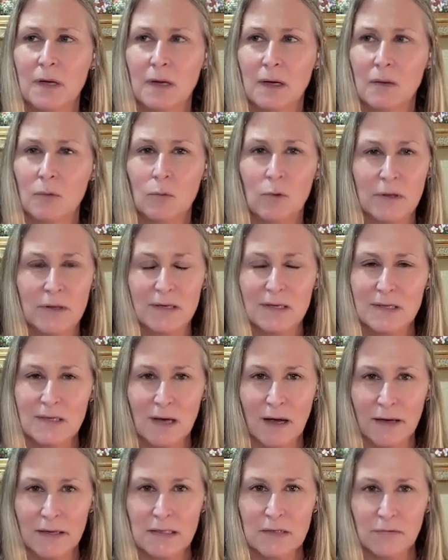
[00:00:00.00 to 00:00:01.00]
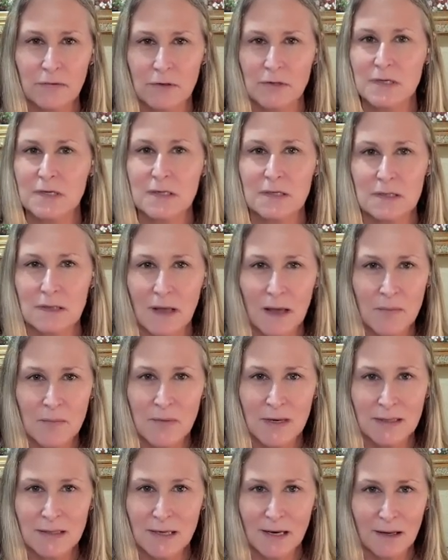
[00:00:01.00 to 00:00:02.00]
with this us versus them
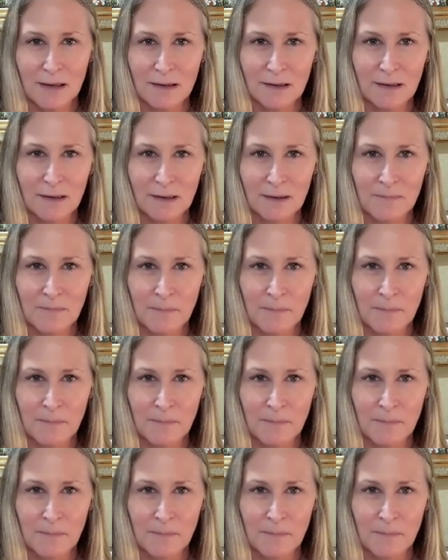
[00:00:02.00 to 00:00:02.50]
mentality.